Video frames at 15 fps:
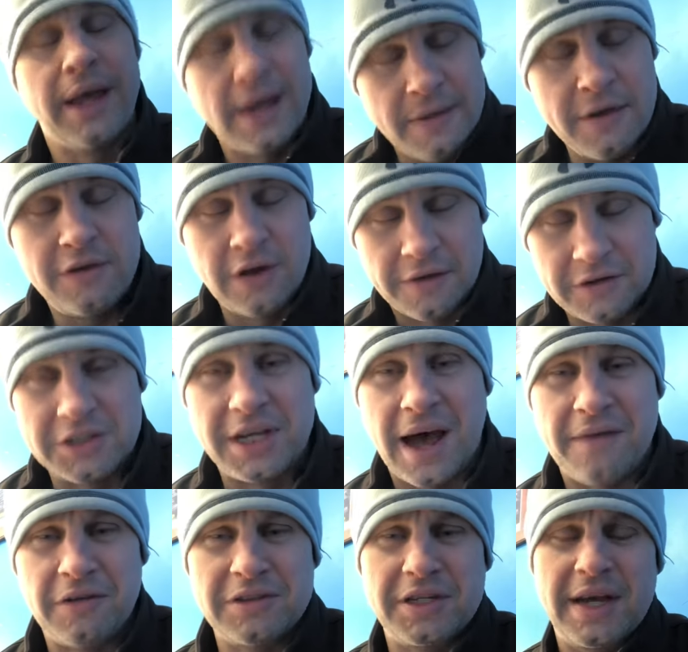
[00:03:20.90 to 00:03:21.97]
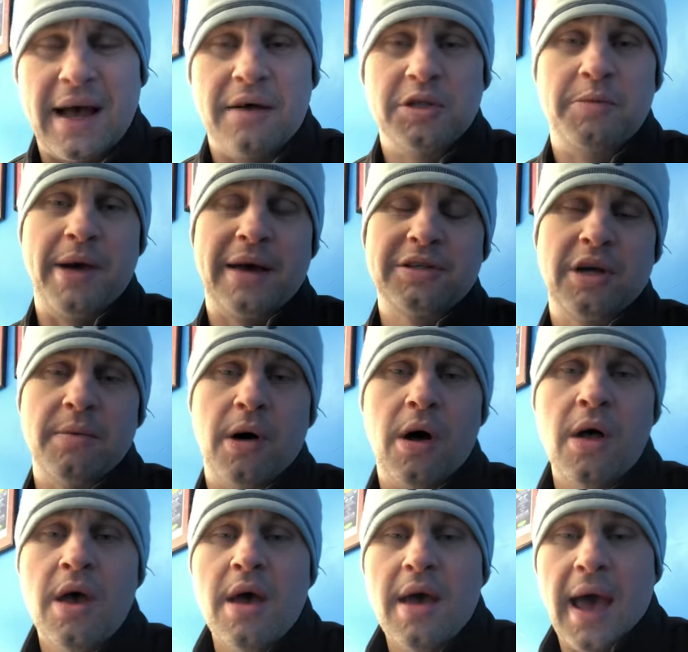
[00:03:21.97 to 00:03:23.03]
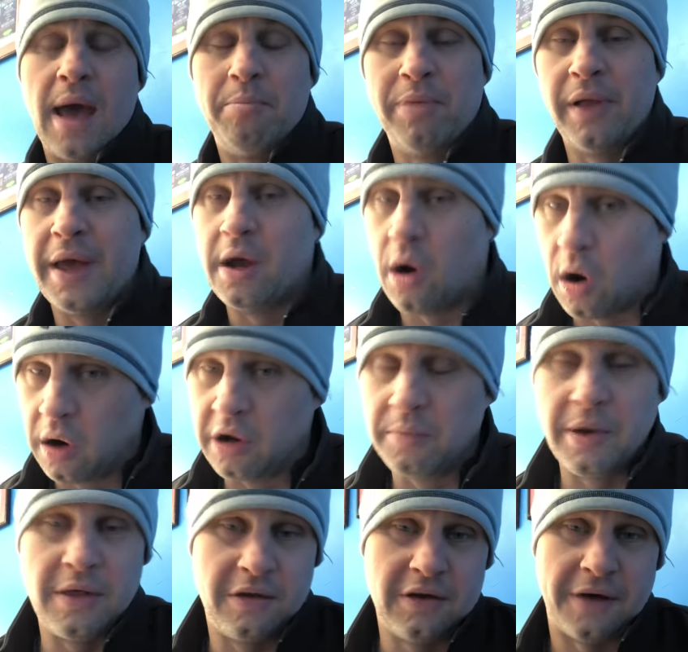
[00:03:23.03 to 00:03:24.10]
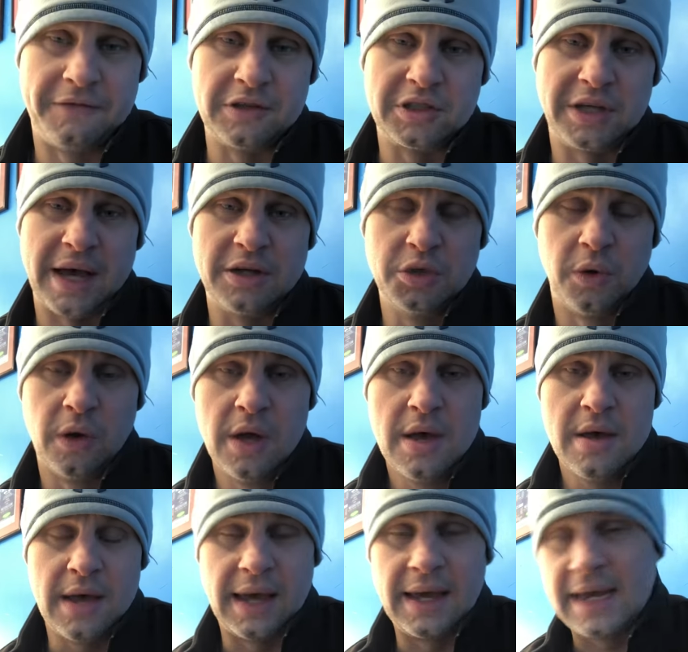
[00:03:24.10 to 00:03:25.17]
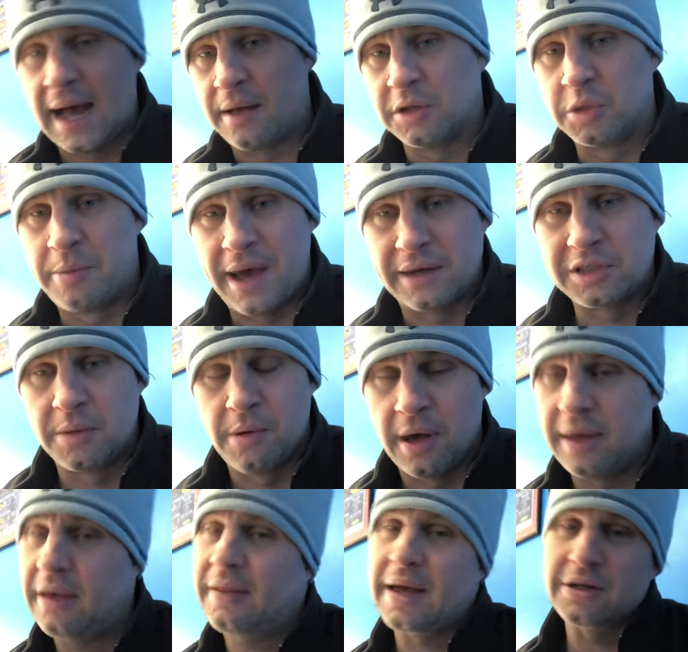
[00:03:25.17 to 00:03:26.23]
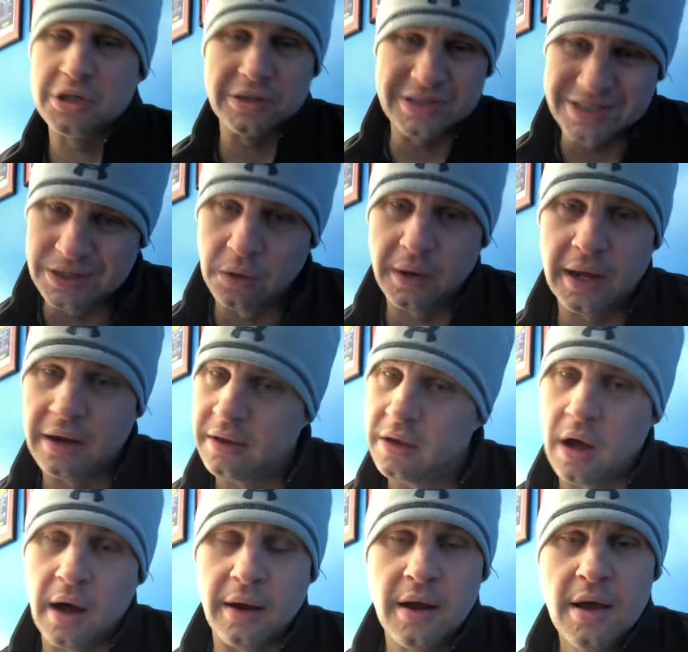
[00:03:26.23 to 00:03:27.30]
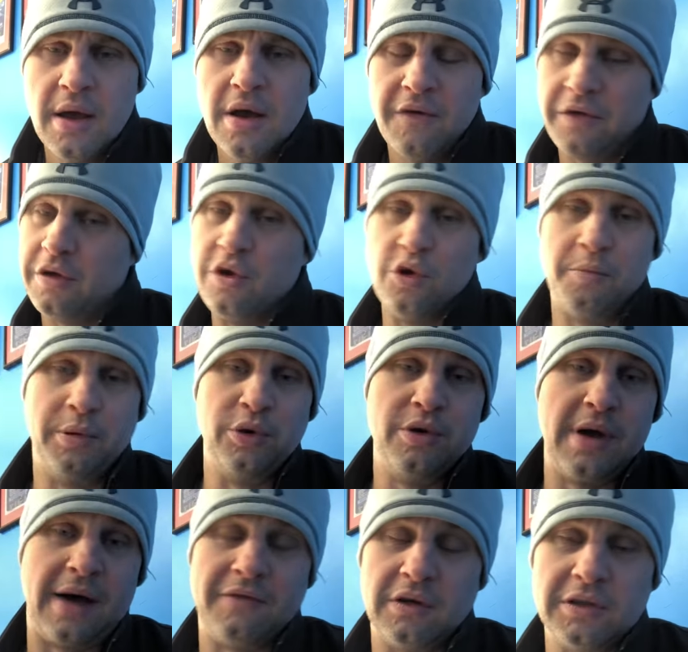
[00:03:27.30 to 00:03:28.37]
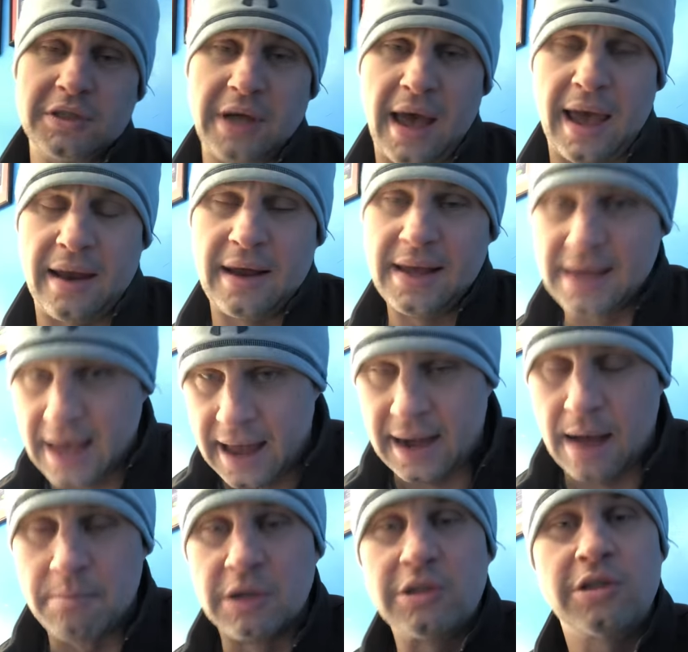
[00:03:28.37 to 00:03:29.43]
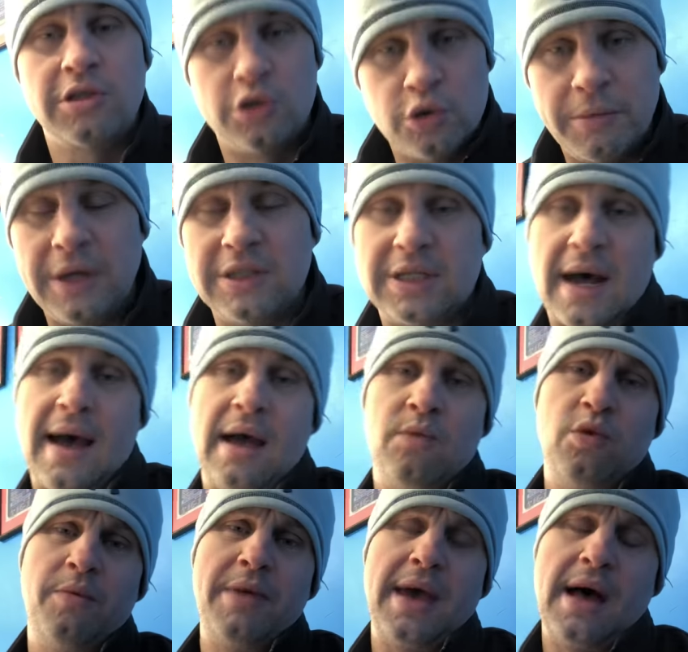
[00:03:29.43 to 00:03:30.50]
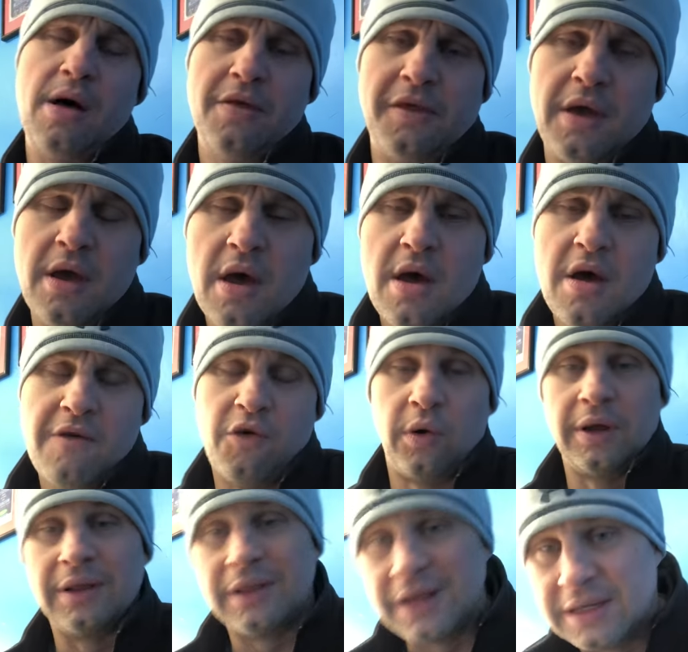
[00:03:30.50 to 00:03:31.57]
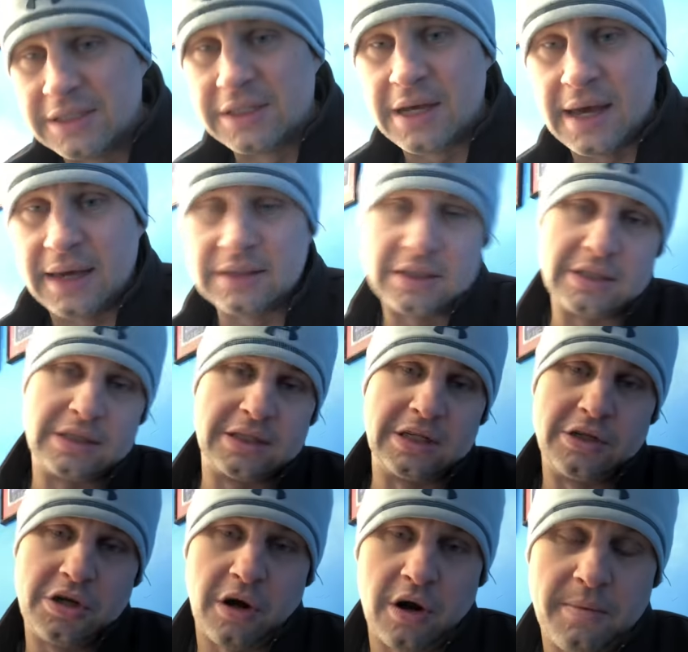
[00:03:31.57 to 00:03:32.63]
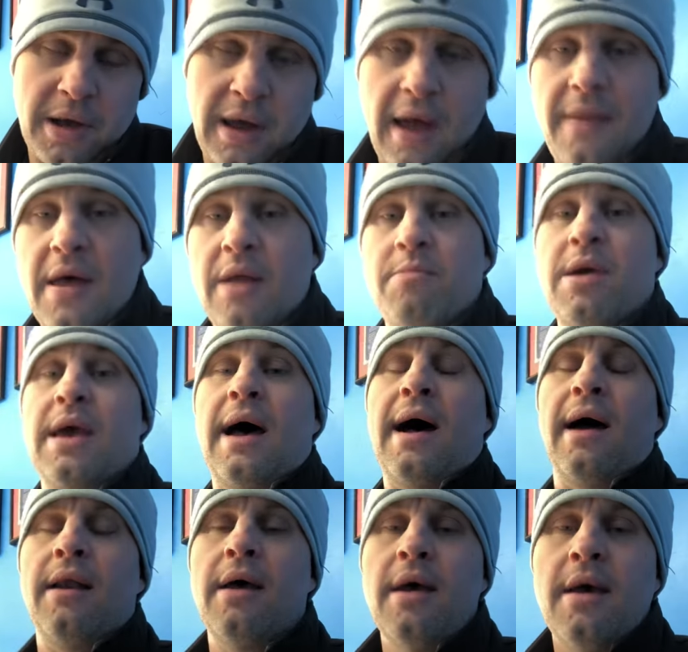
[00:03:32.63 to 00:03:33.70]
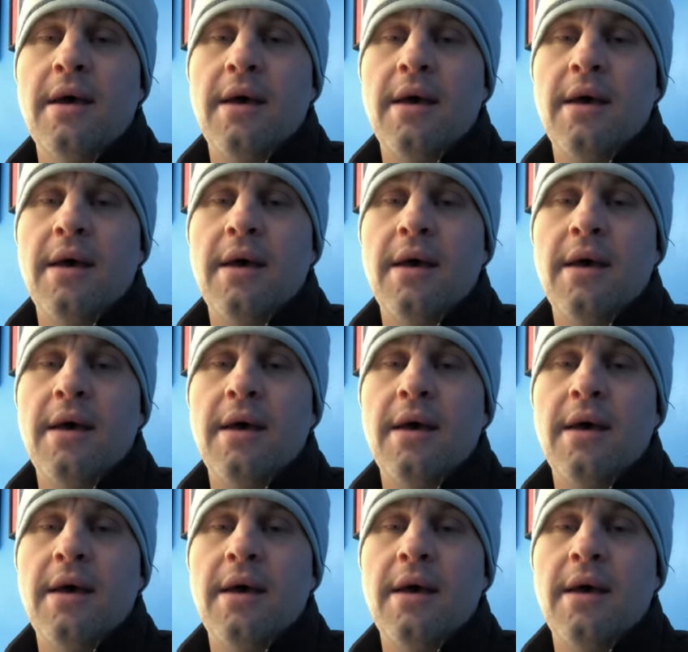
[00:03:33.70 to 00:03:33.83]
in the toughest conference in college basketball and playing arguably the toughest schedule in college basketball. I think that should still get it done for the Duke Blue Devils. And again, I'm assuming Zion will be healthy for at least the ACC tournament and then beyond.